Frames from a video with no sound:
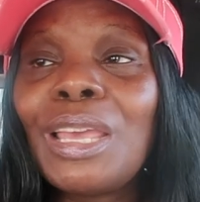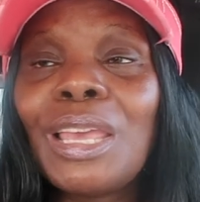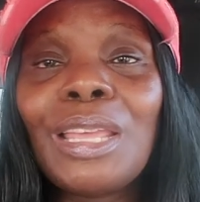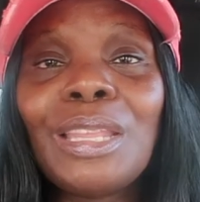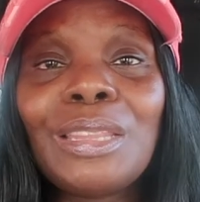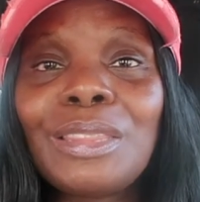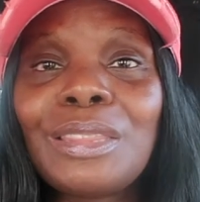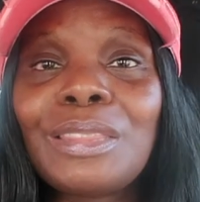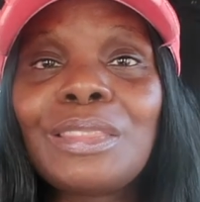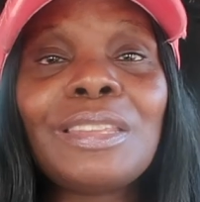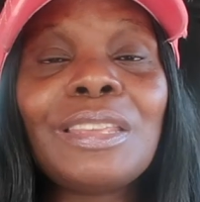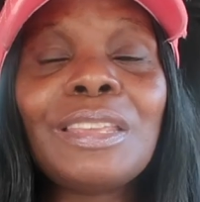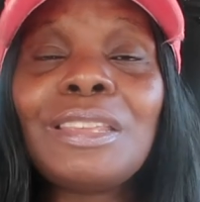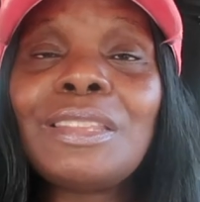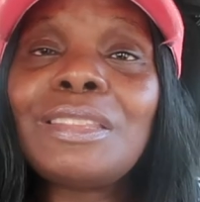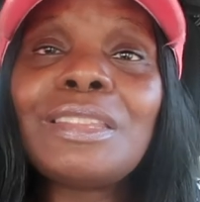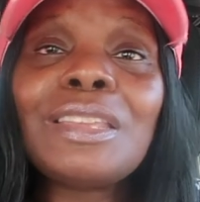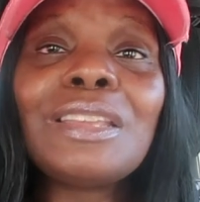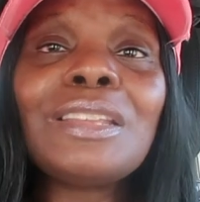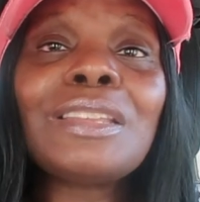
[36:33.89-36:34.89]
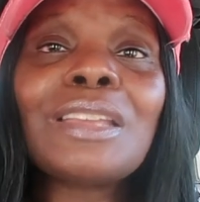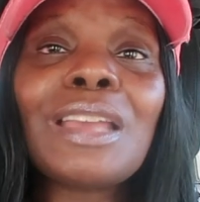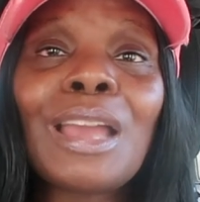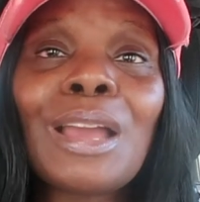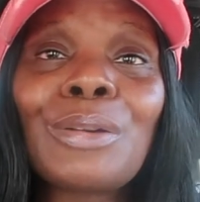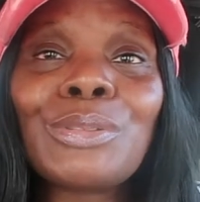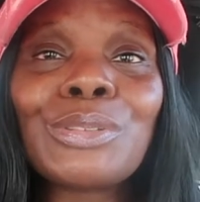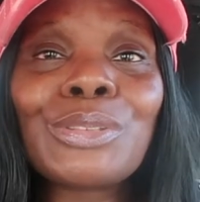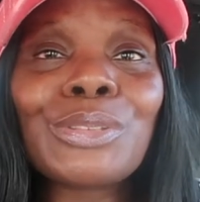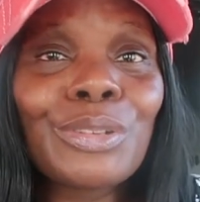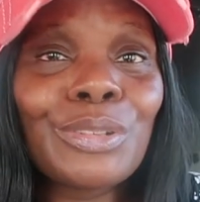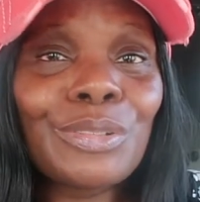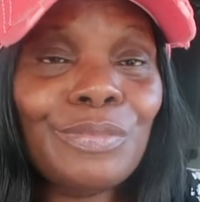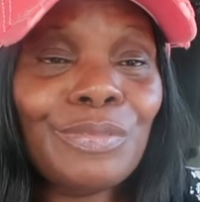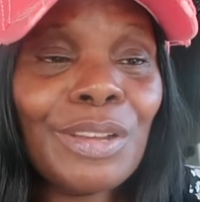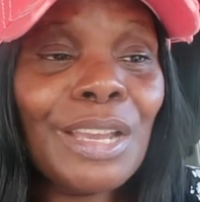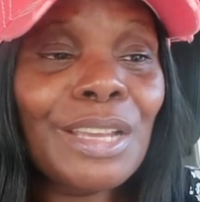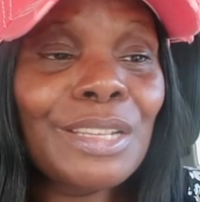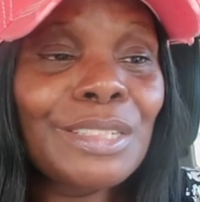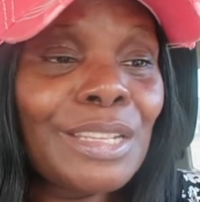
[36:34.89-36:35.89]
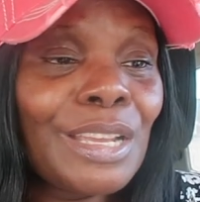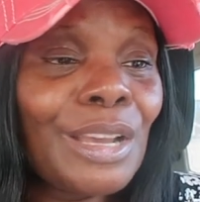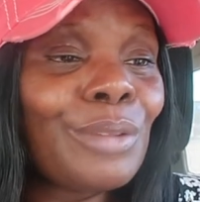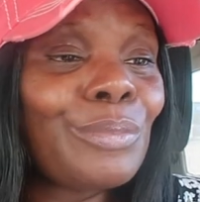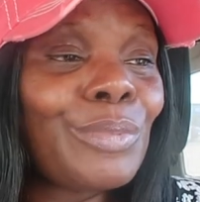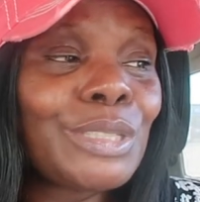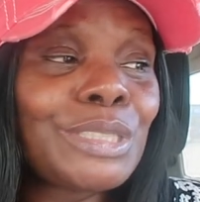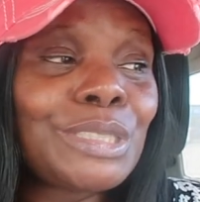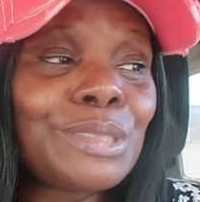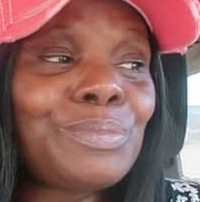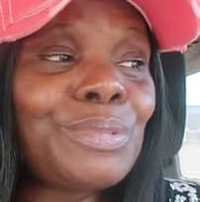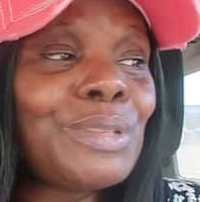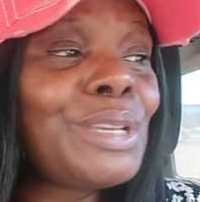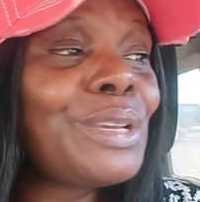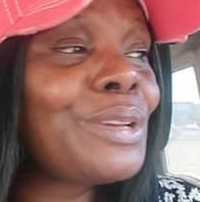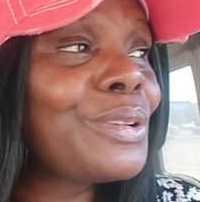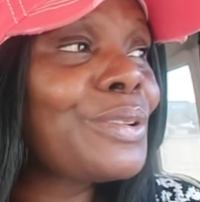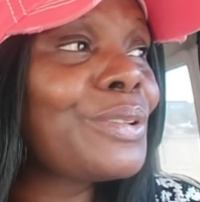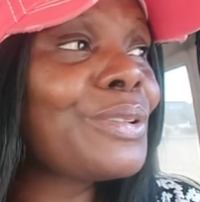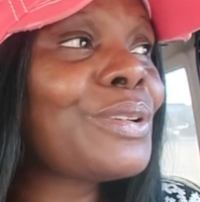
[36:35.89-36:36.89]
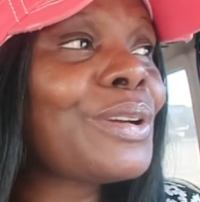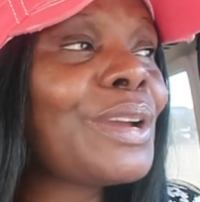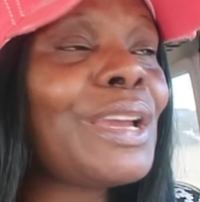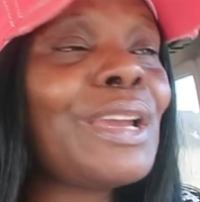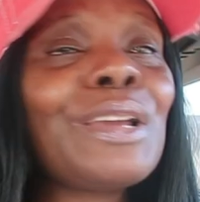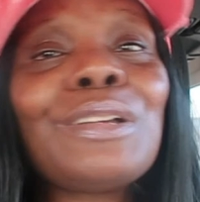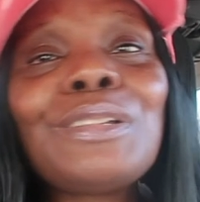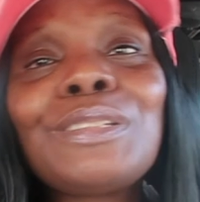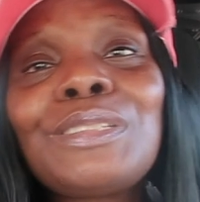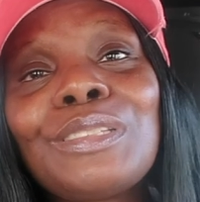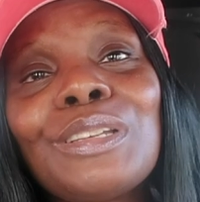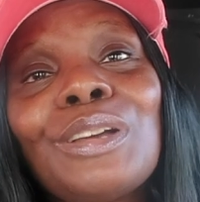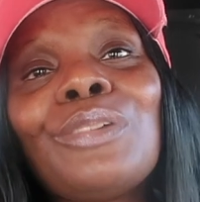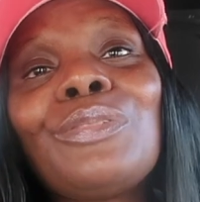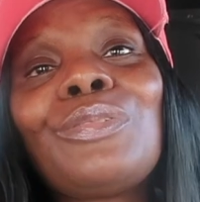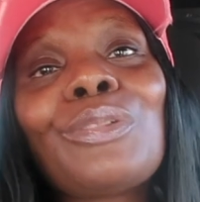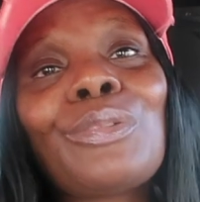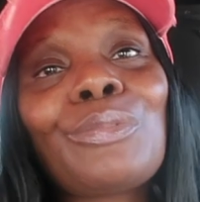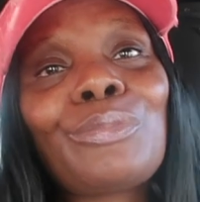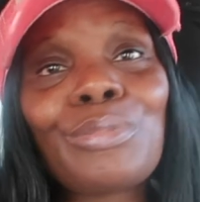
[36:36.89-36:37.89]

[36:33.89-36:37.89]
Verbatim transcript: and didn't think that I was gonna find out but Spirit Girl had herself